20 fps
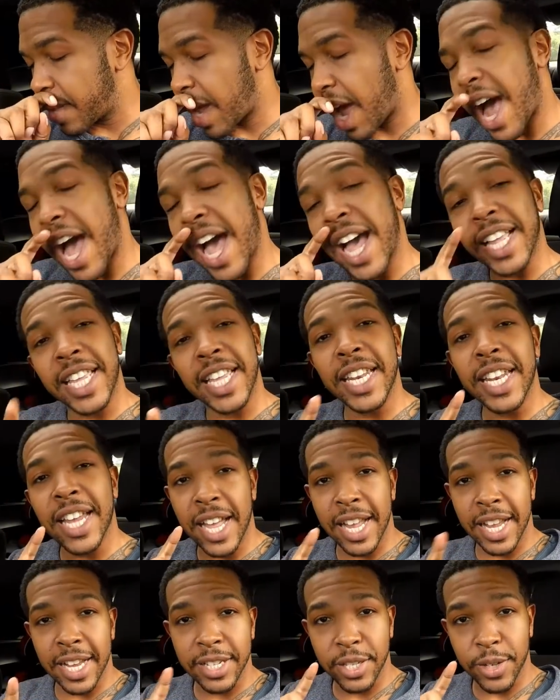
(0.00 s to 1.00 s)
I cannot
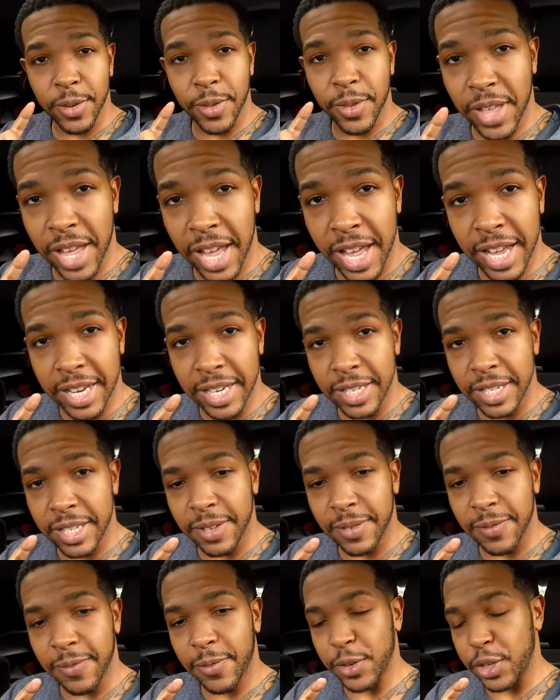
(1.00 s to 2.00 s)
answer that
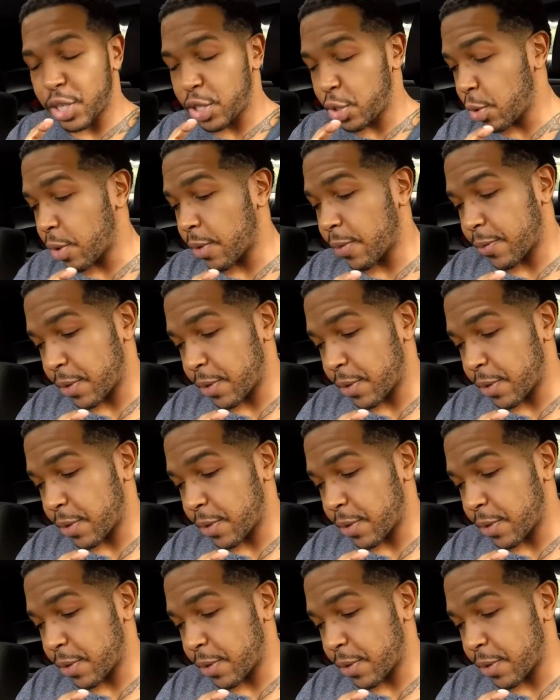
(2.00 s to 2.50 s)
for sure.